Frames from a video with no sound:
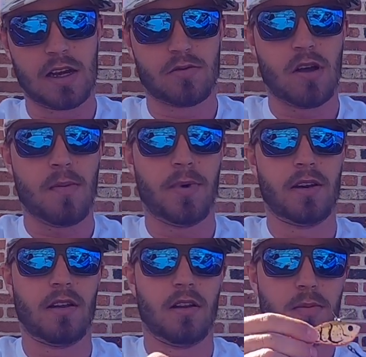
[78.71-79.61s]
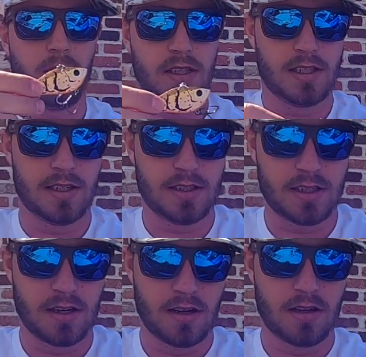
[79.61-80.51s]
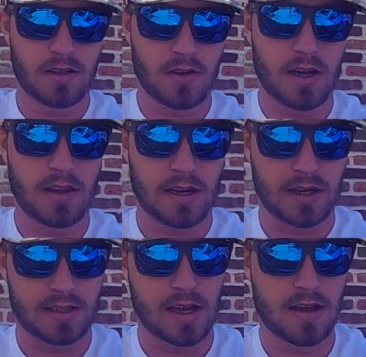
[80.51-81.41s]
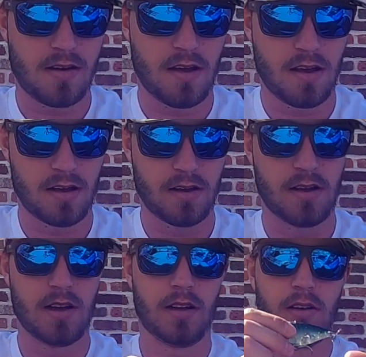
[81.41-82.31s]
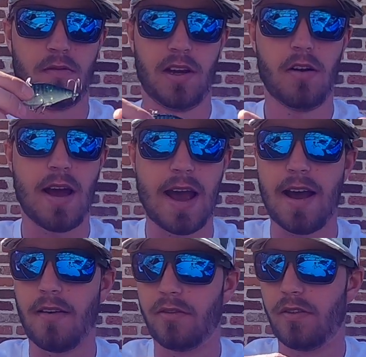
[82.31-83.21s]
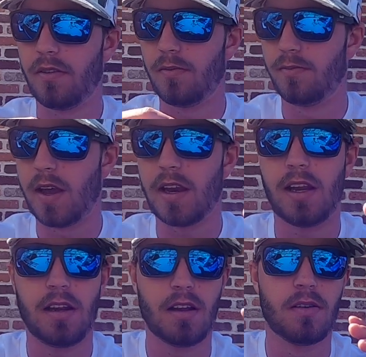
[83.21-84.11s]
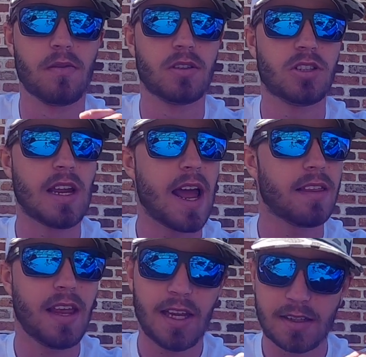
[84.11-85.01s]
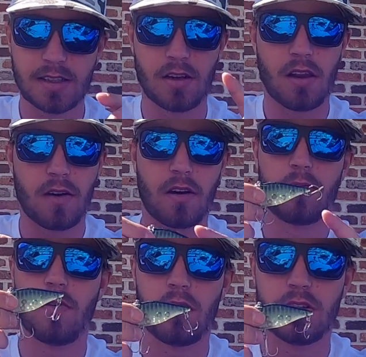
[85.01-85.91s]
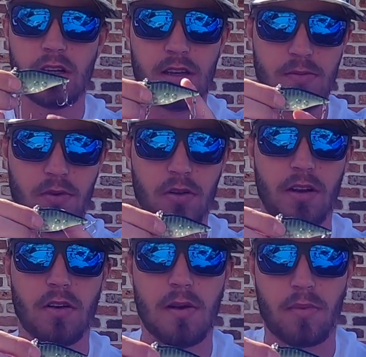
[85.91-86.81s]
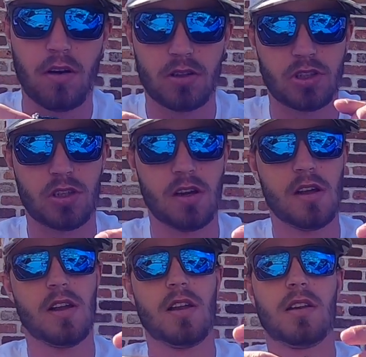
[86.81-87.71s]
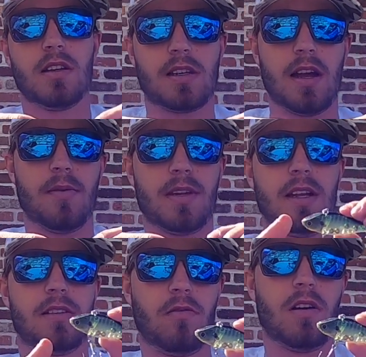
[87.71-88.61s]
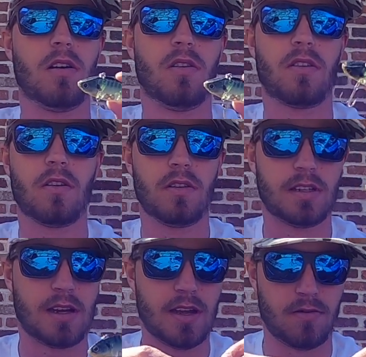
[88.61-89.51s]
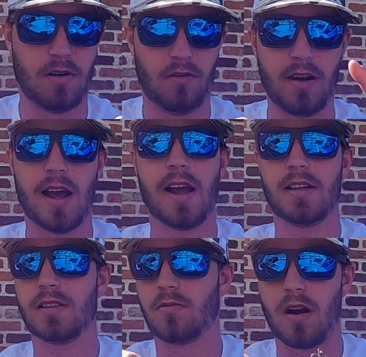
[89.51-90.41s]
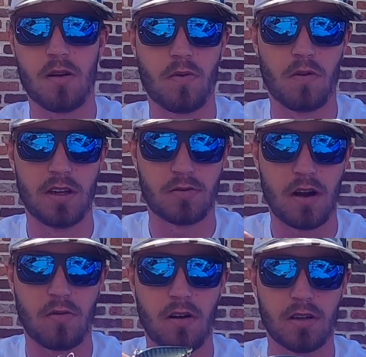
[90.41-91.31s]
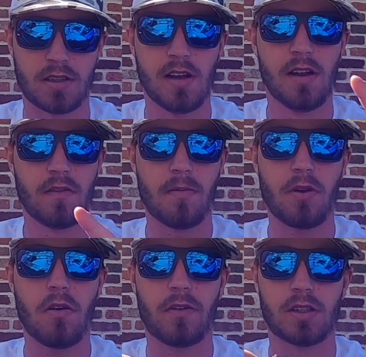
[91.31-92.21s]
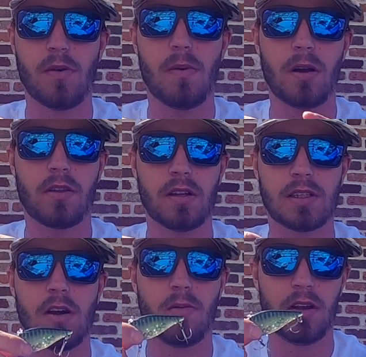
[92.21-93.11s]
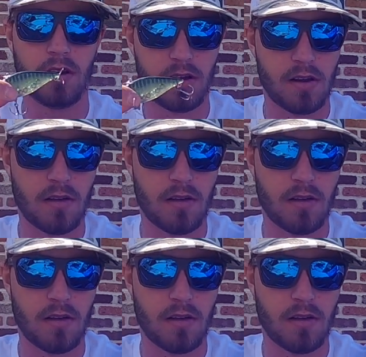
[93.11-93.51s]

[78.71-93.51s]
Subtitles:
Next we'll hop into the liplesses. So again, like I said, we don't have many shad lakes, so a lot of our forage is bluegill and perch. This guy imitates it well. Throwing this guy around grass, rock points, rock walls. If I'm throwing for smallmouth, this guy will be